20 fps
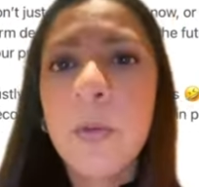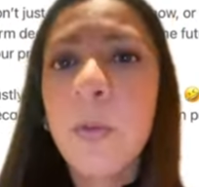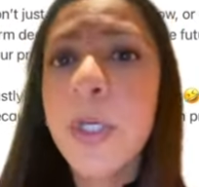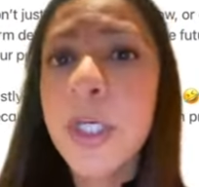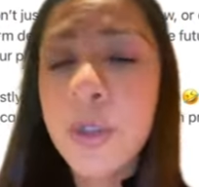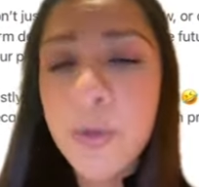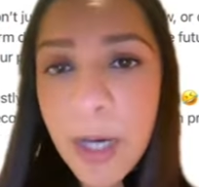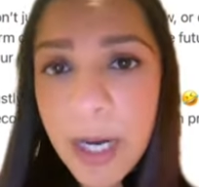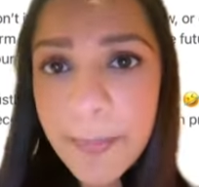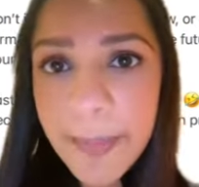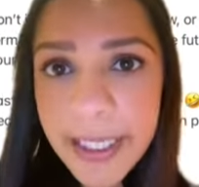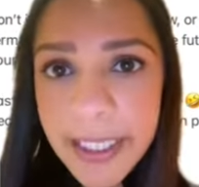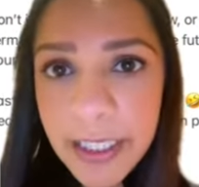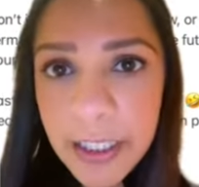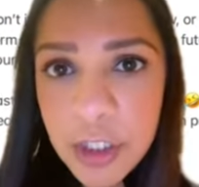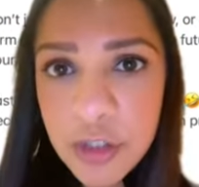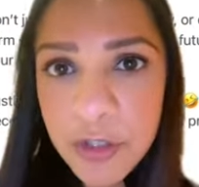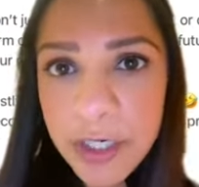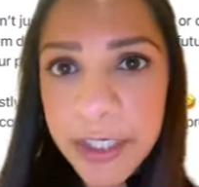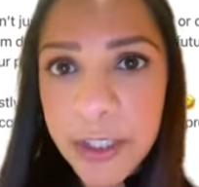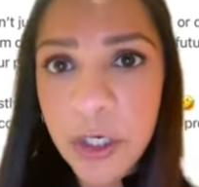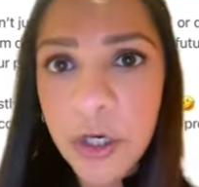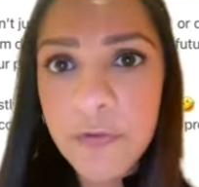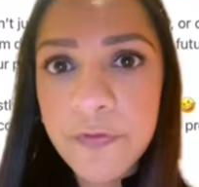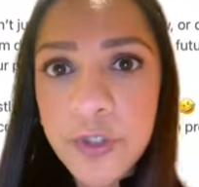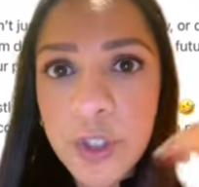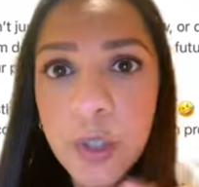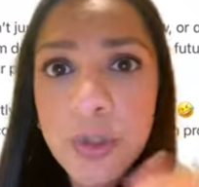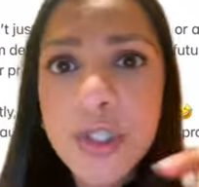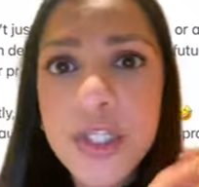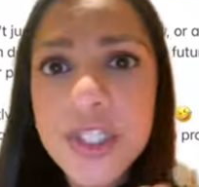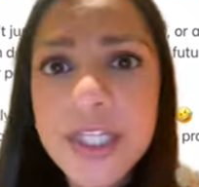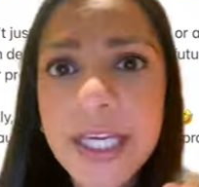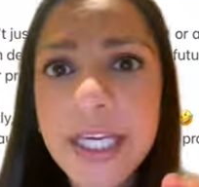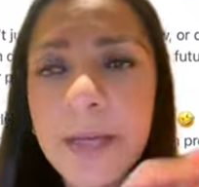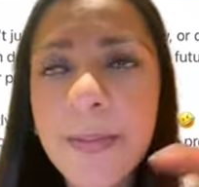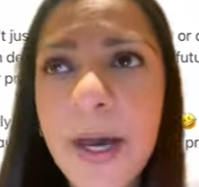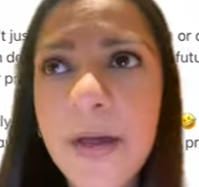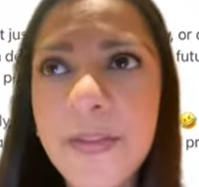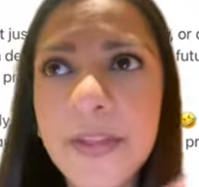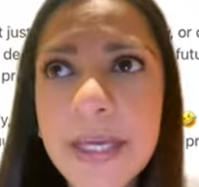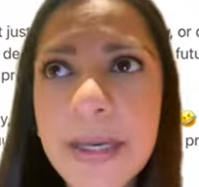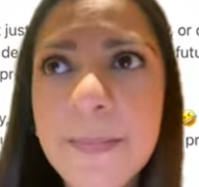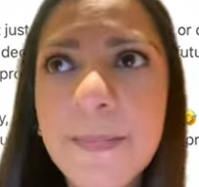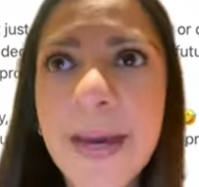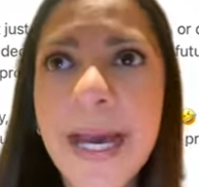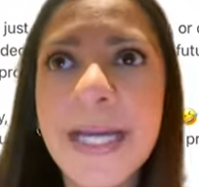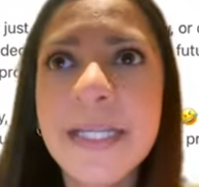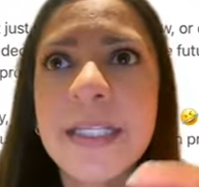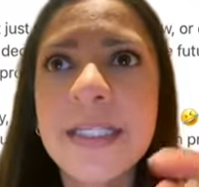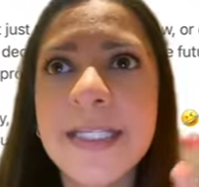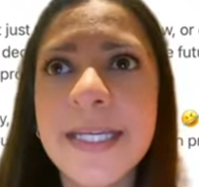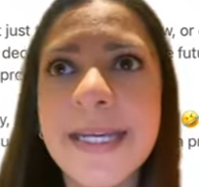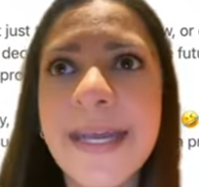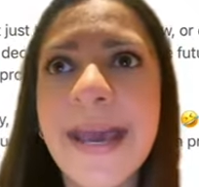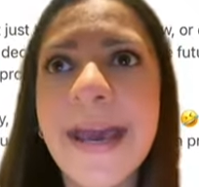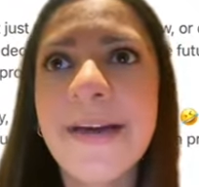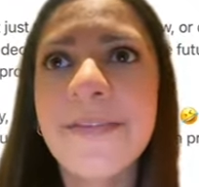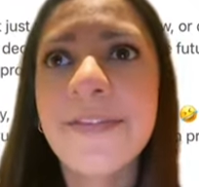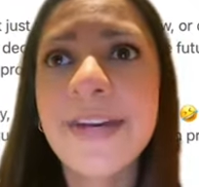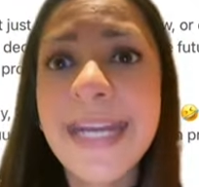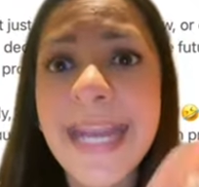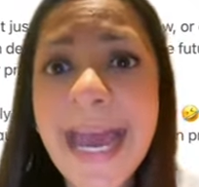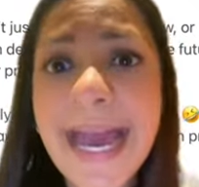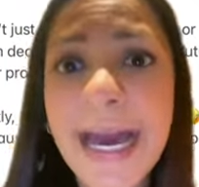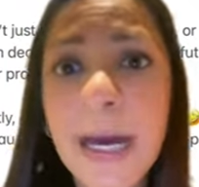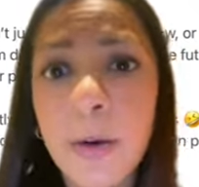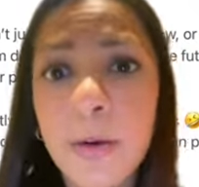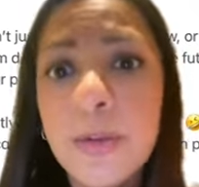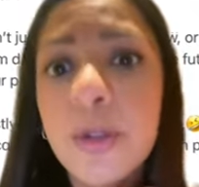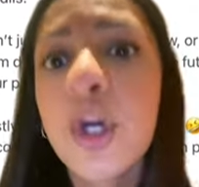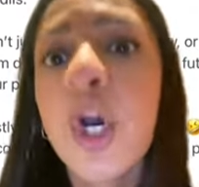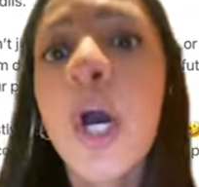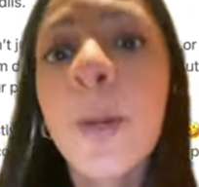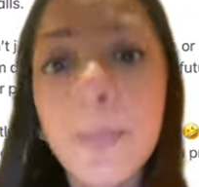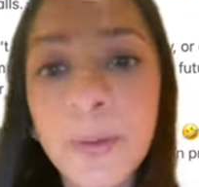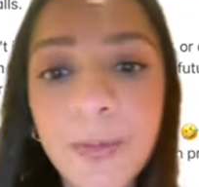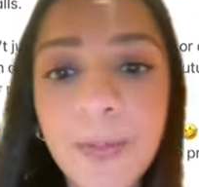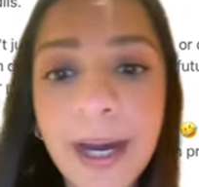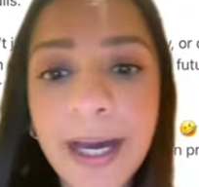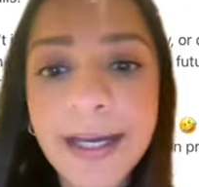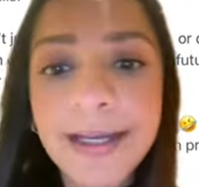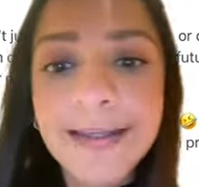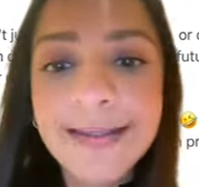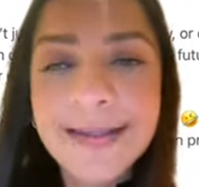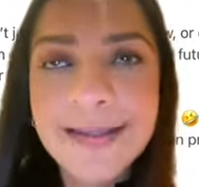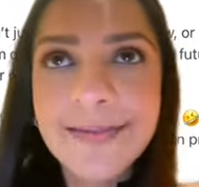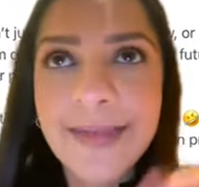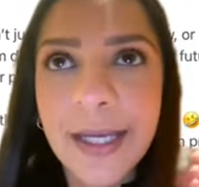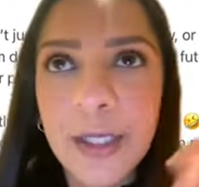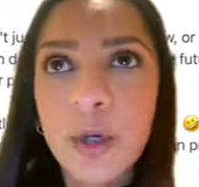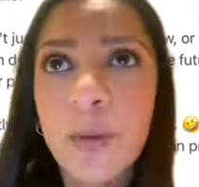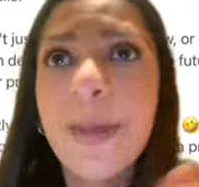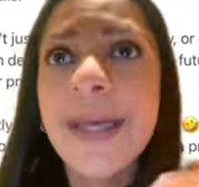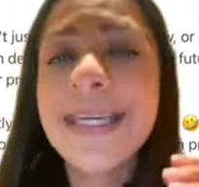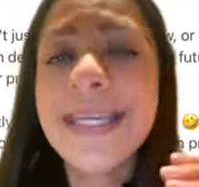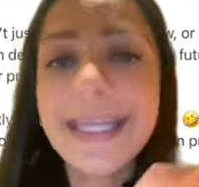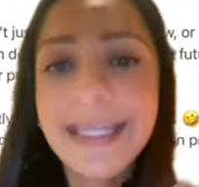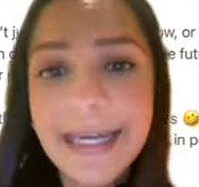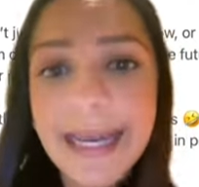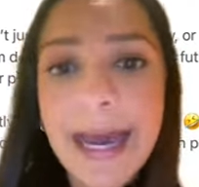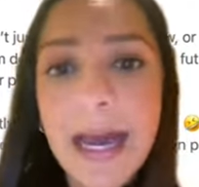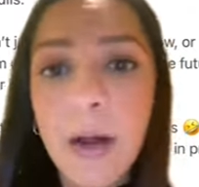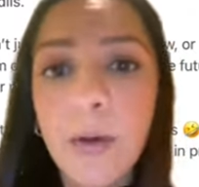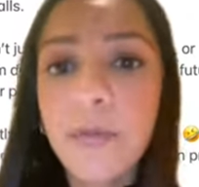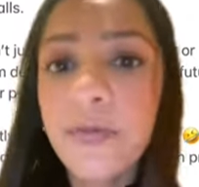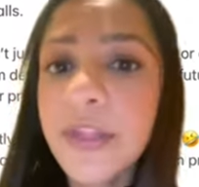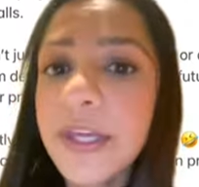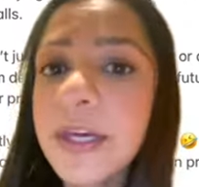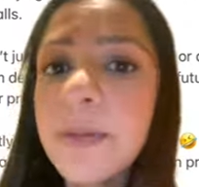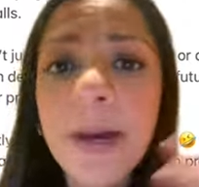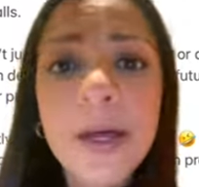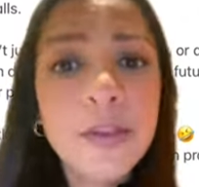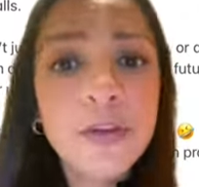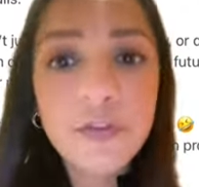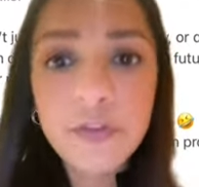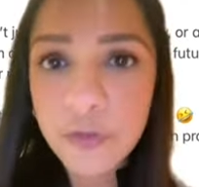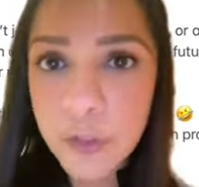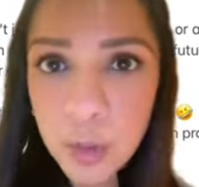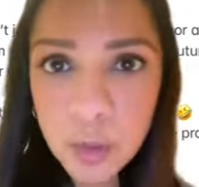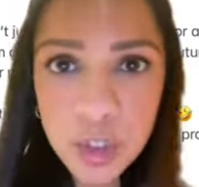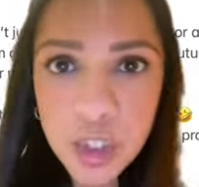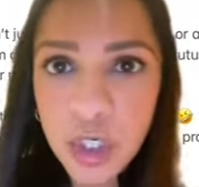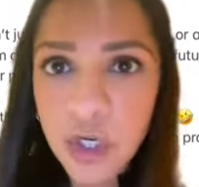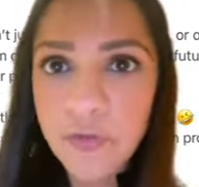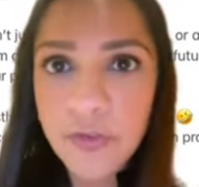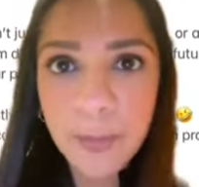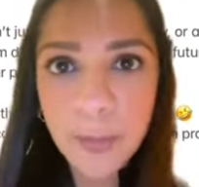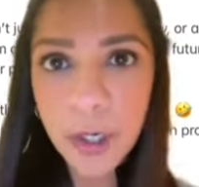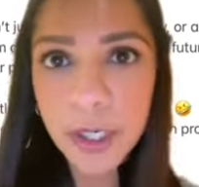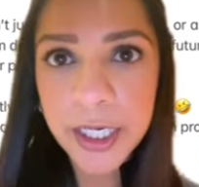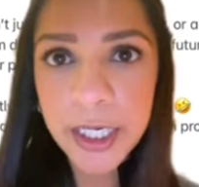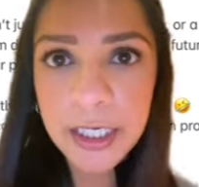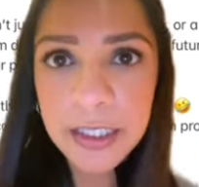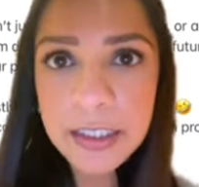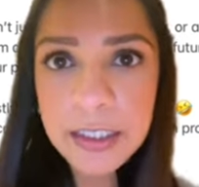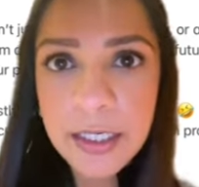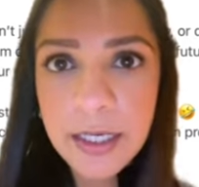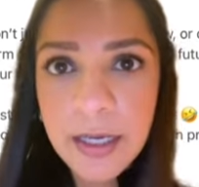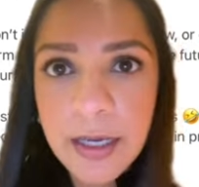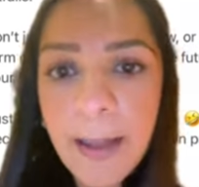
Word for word: you are making a trade off, don't just think about the impact it's going to have now or the compromise that you're making now. Think about the future of the product.